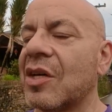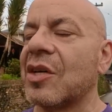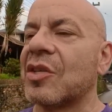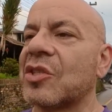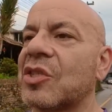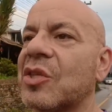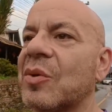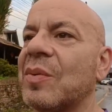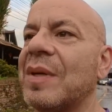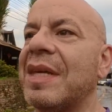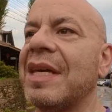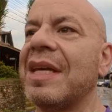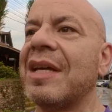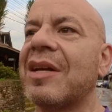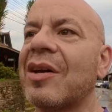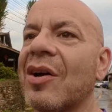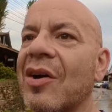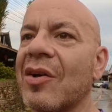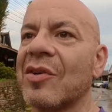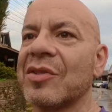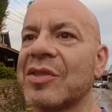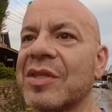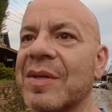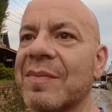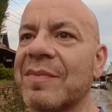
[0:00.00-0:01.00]
So he
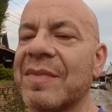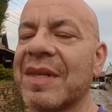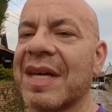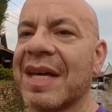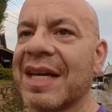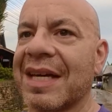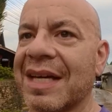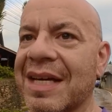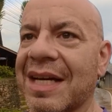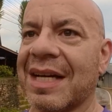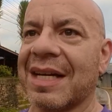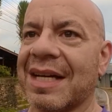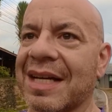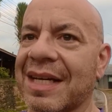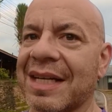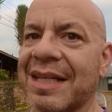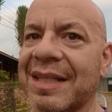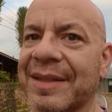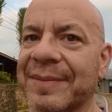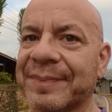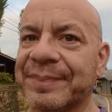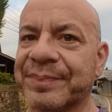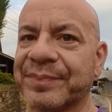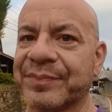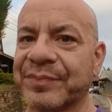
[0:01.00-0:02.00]
calls up that
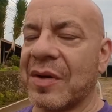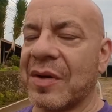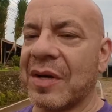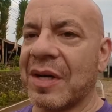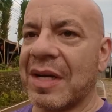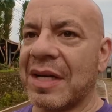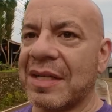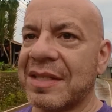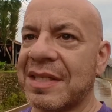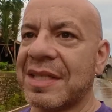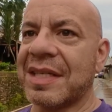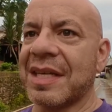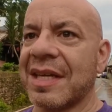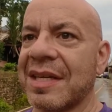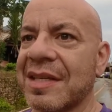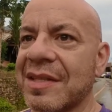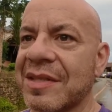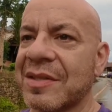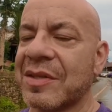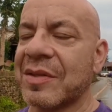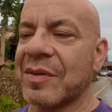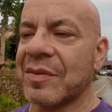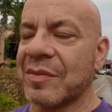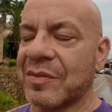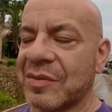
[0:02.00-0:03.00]
guy and
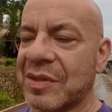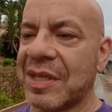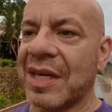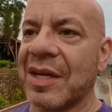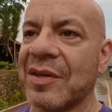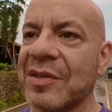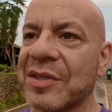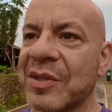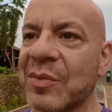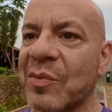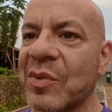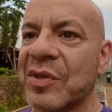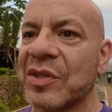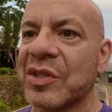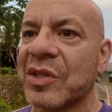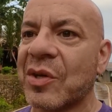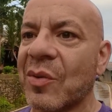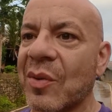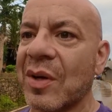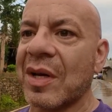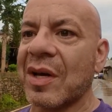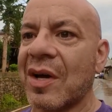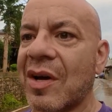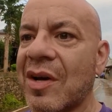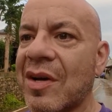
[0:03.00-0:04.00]
tells him what's
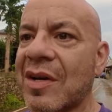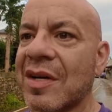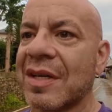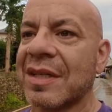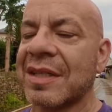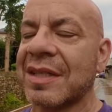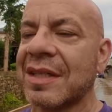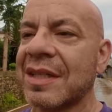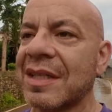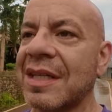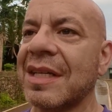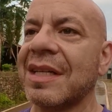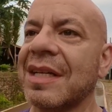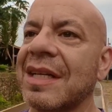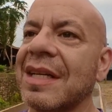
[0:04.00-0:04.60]
going on.